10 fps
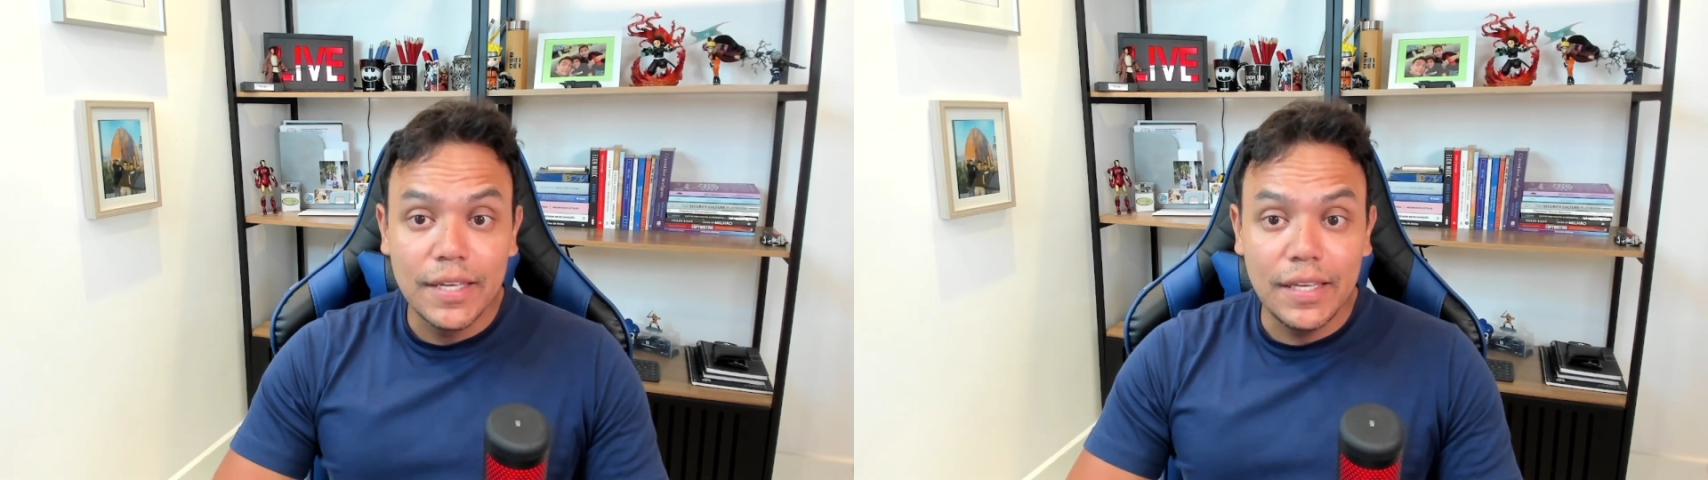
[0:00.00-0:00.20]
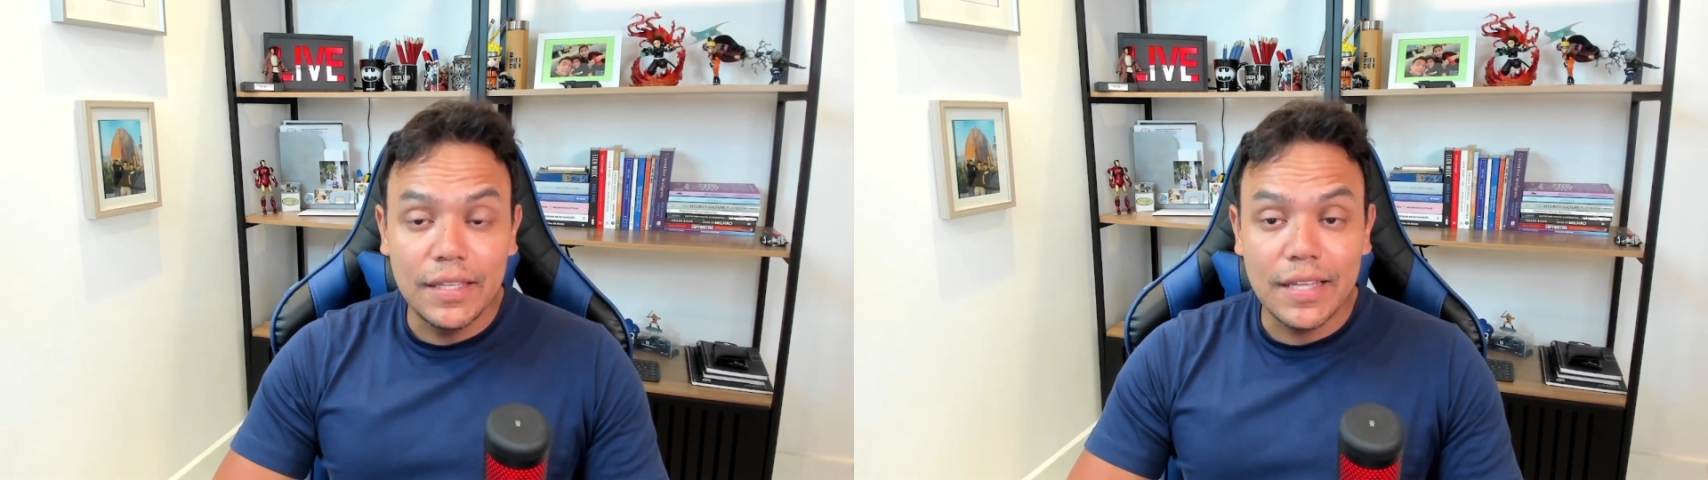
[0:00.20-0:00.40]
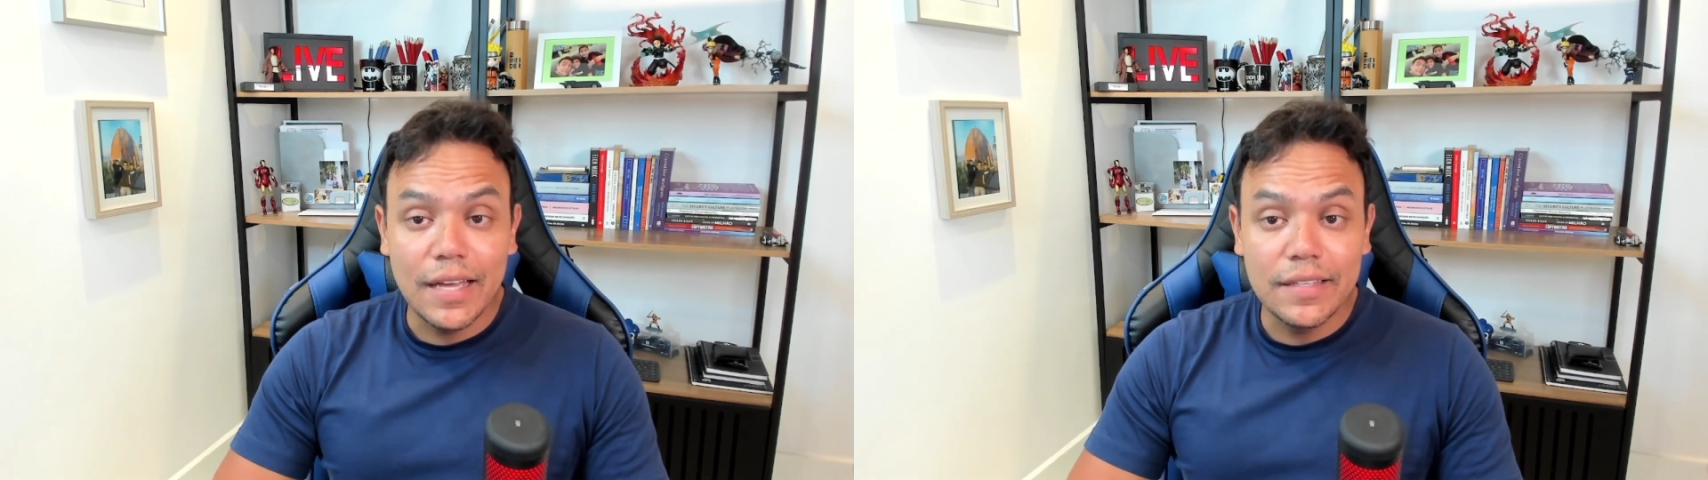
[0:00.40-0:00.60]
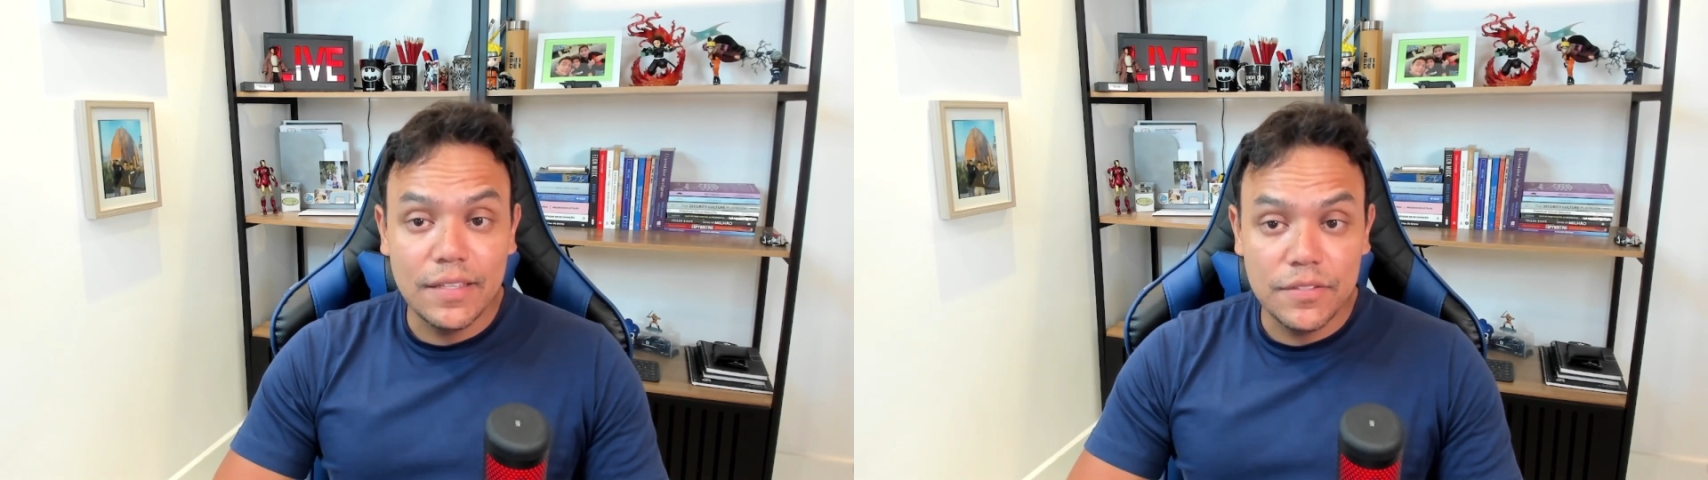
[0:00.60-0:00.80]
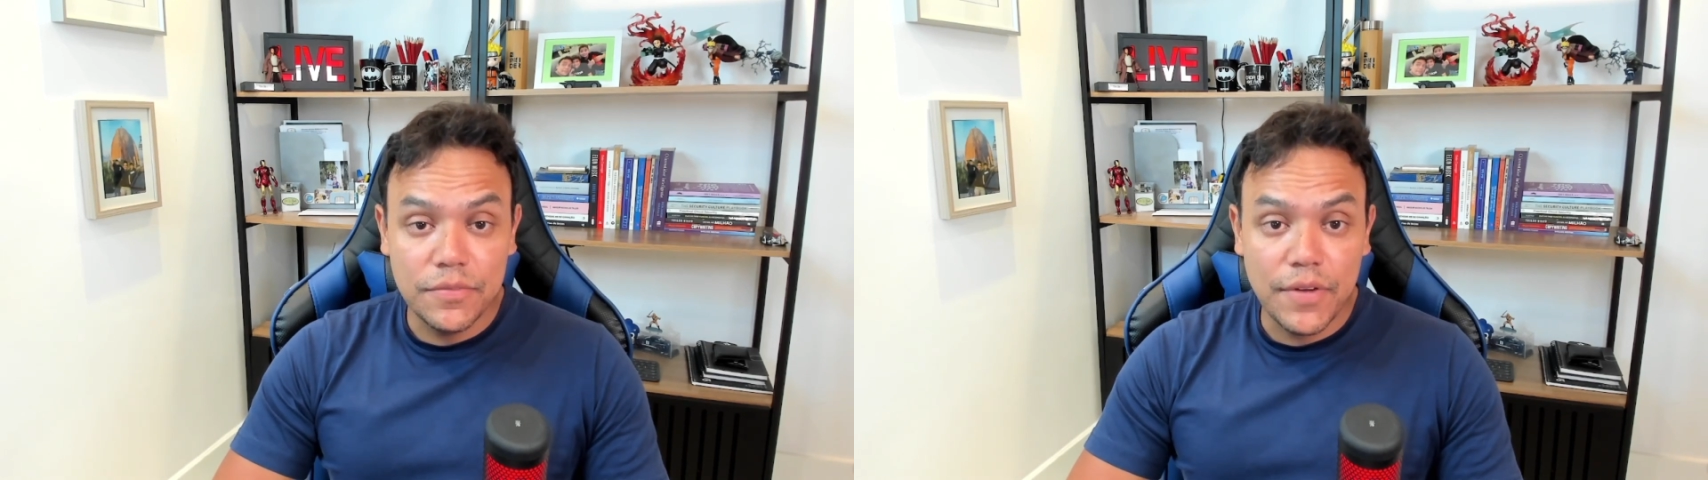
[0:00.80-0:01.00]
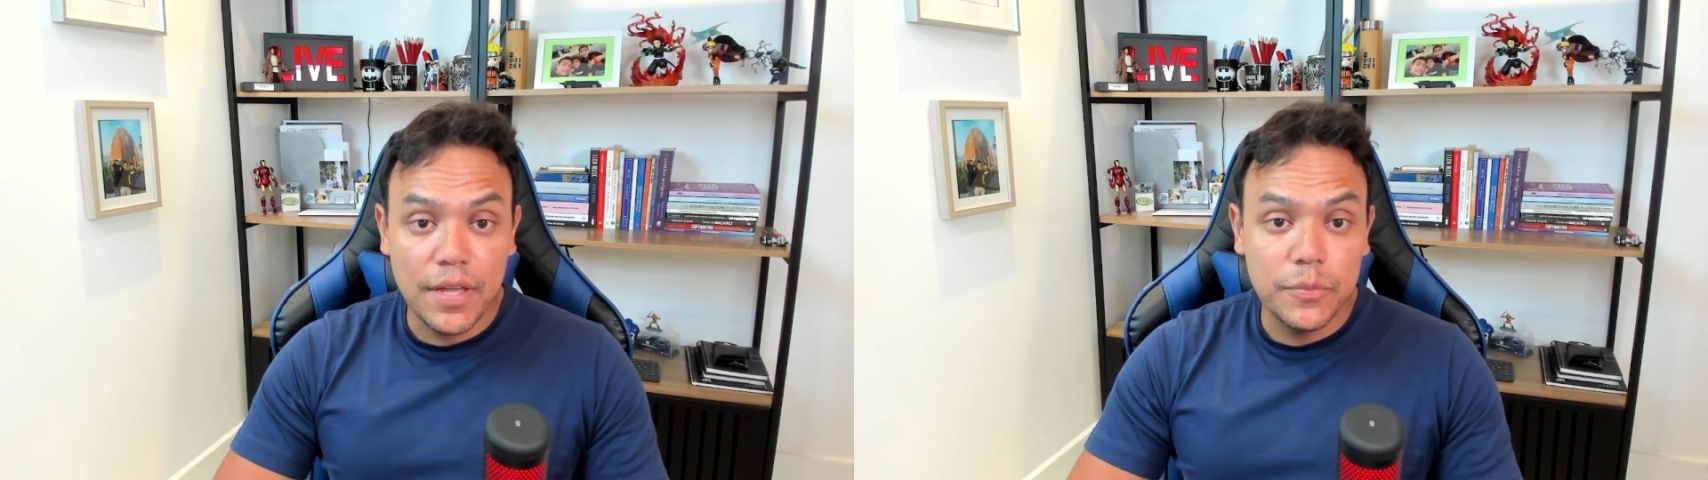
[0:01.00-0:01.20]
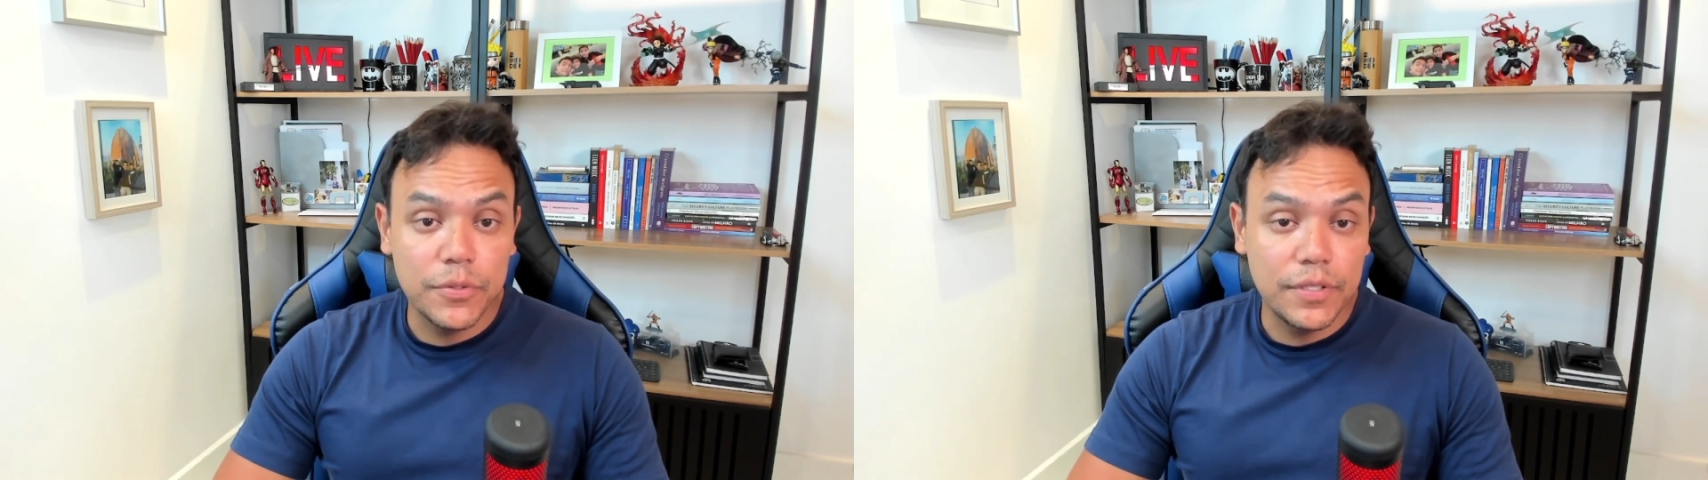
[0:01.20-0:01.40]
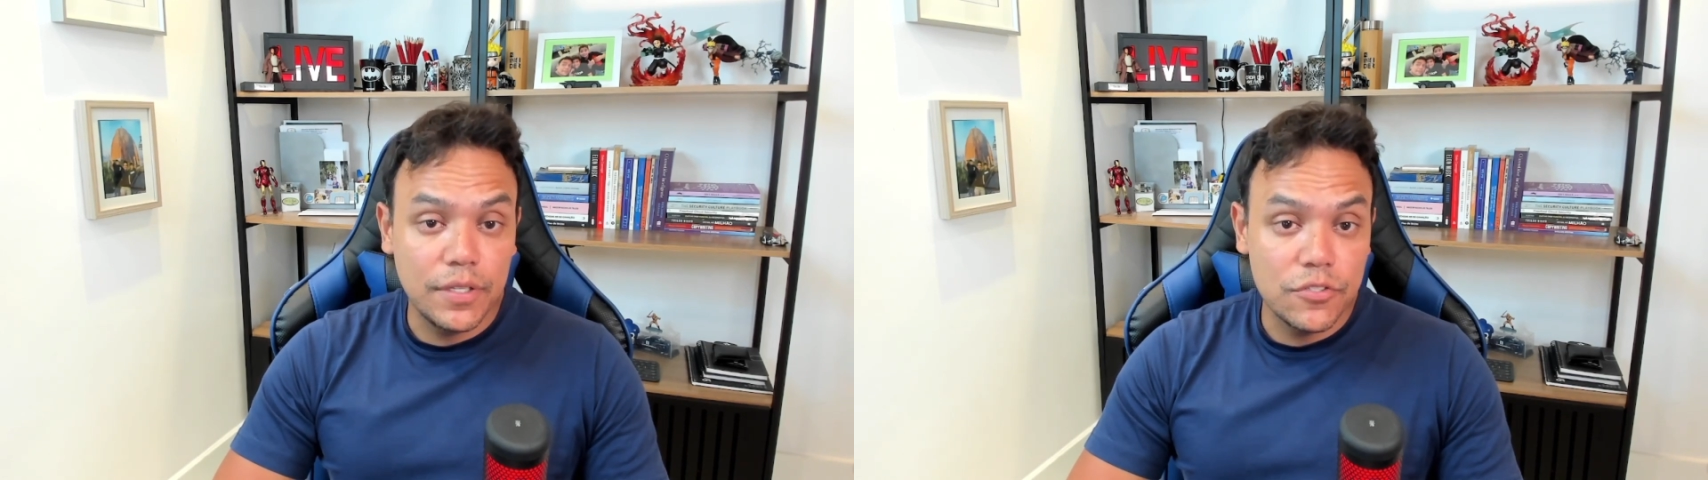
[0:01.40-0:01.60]
in identifying
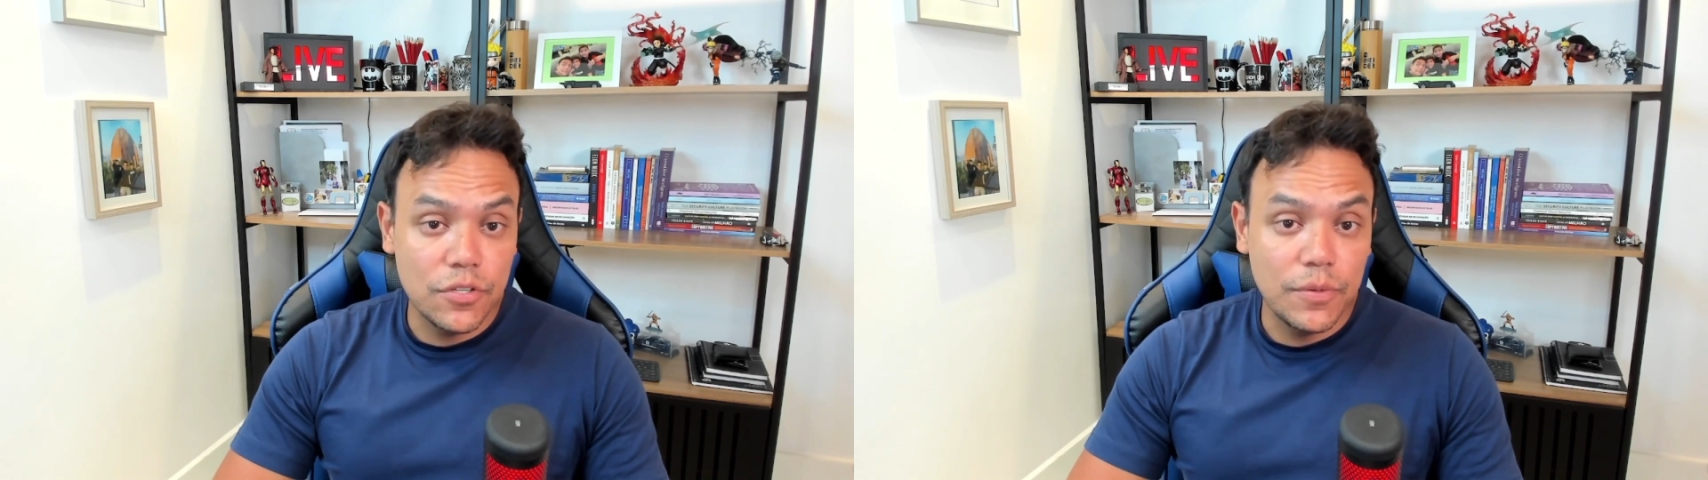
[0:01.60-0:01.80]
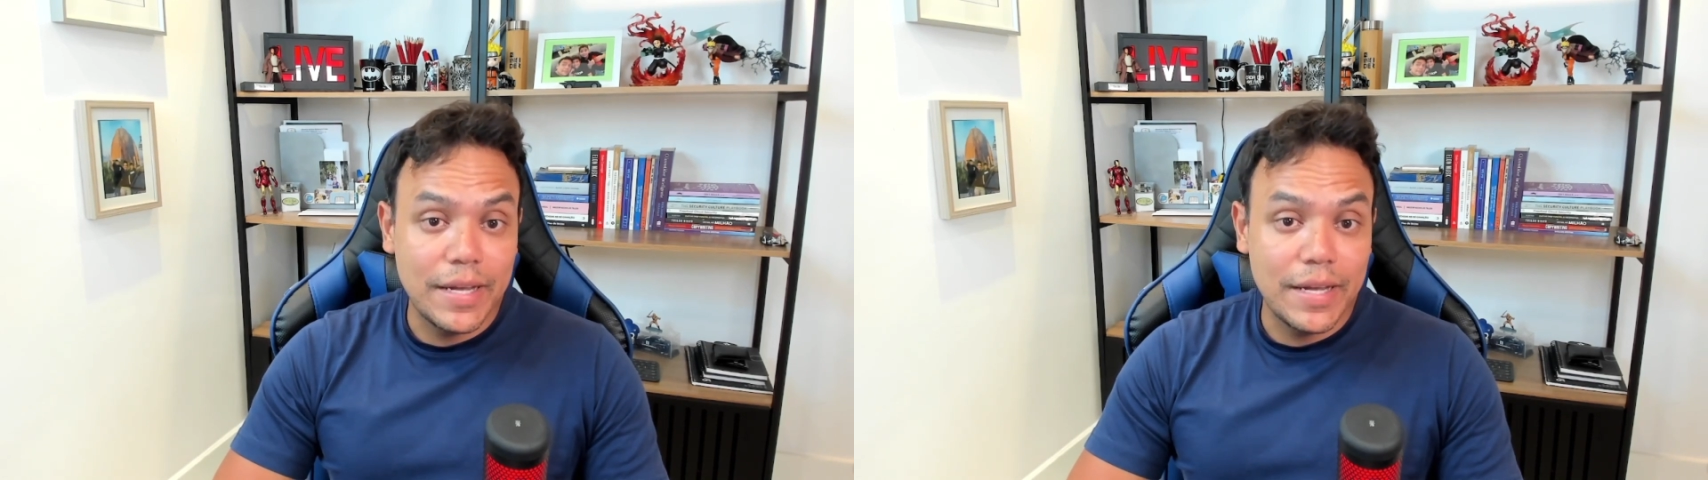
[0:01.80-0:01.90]
potential